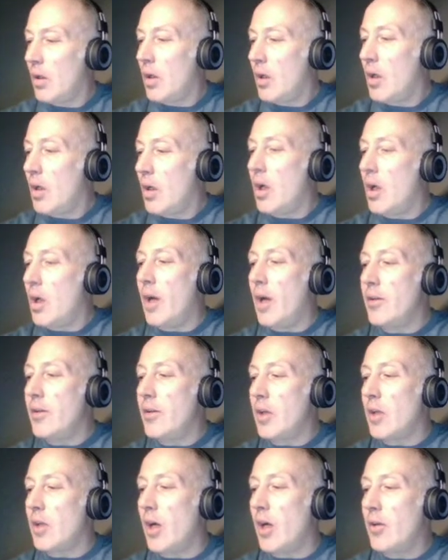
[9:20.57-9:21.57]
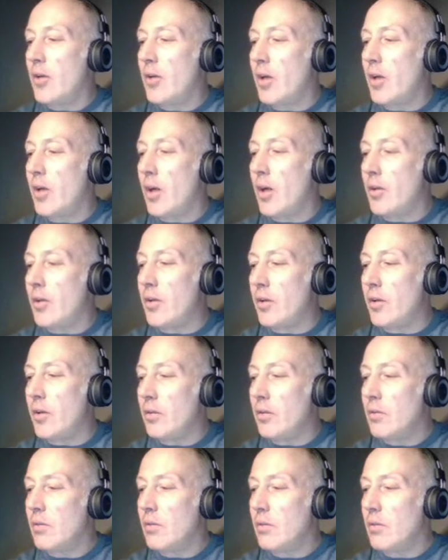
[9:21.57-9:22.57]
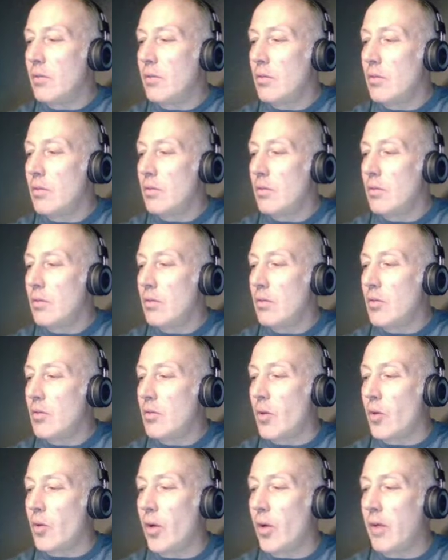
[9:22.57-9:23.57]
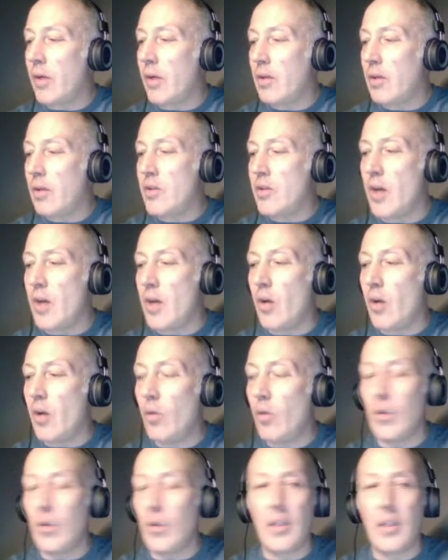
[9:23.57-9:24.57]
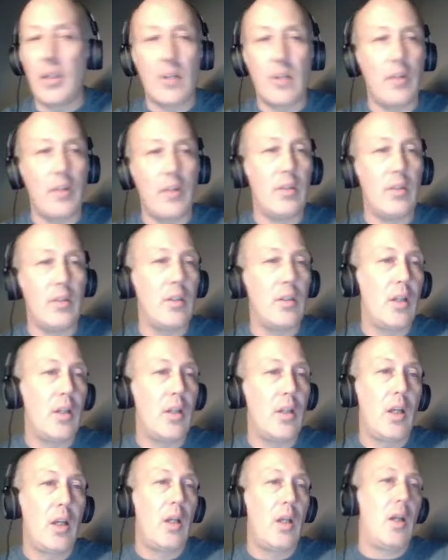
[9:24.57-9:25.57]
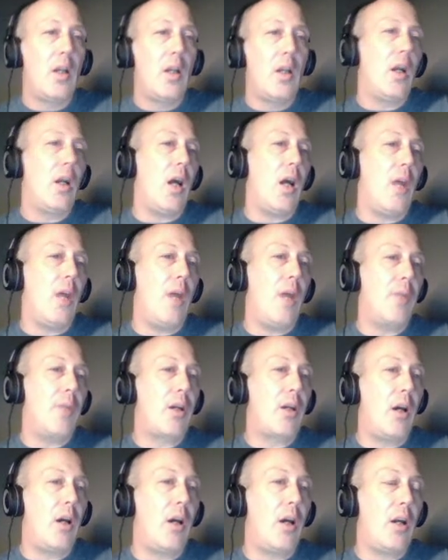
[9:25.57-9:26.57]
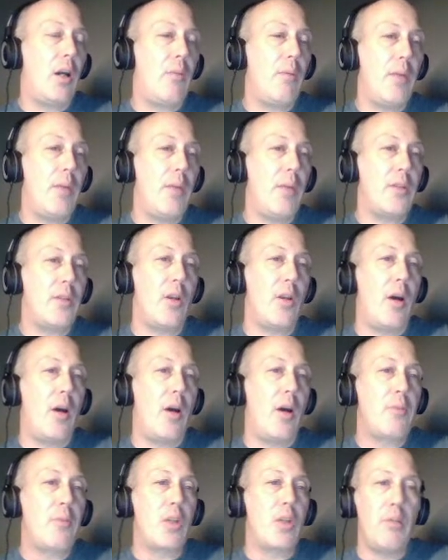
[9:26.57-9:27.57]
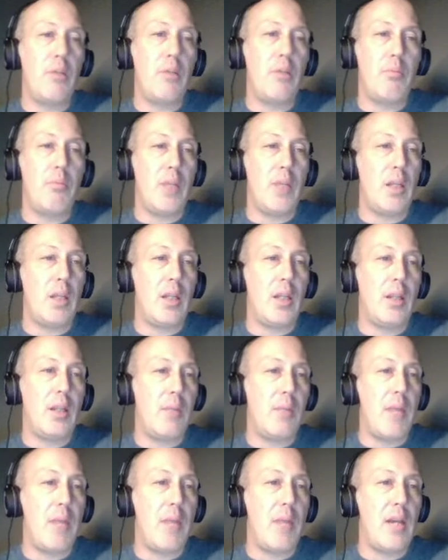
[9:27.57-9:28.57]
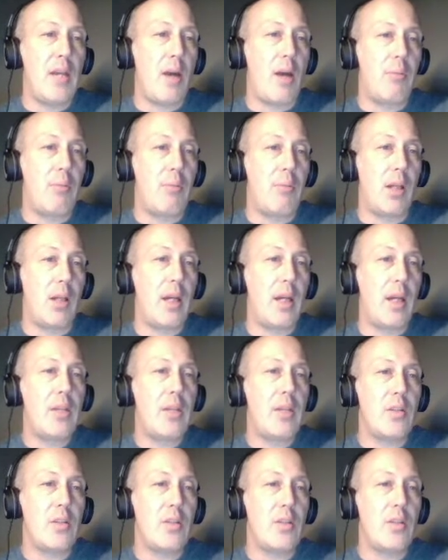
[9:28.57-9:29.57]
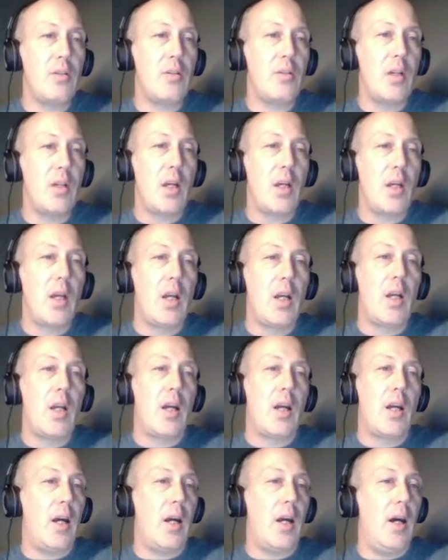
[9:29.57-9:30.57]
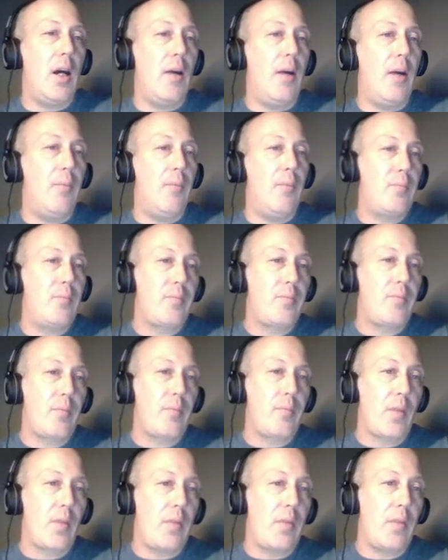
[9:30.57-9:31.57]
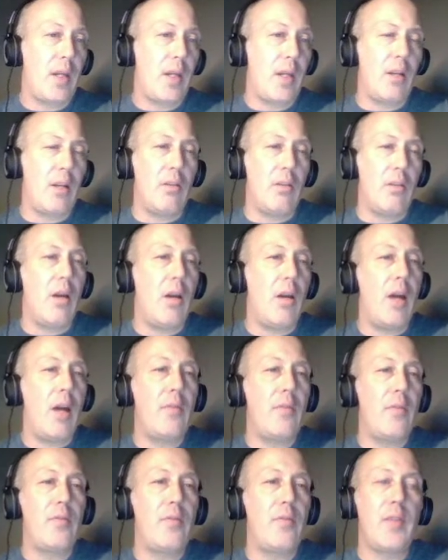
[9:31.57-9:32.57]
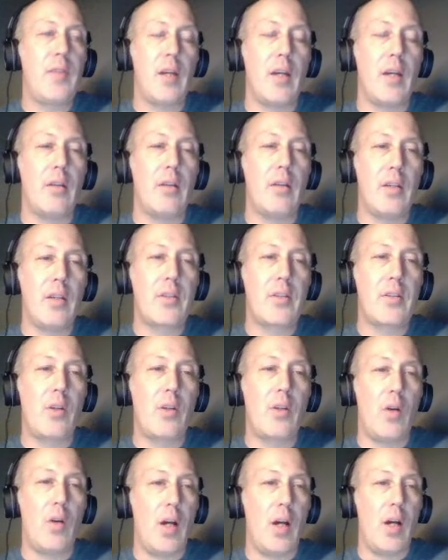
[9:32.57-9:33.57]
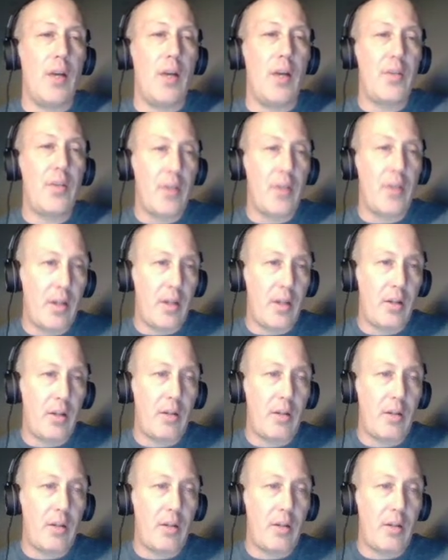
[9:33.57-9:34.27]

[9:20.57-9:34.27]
Under, under, under. Sorry, it's not over, it's under. Uh, is an option, meaning he may not play too. Um, they got a lot of, yeah, let's go under here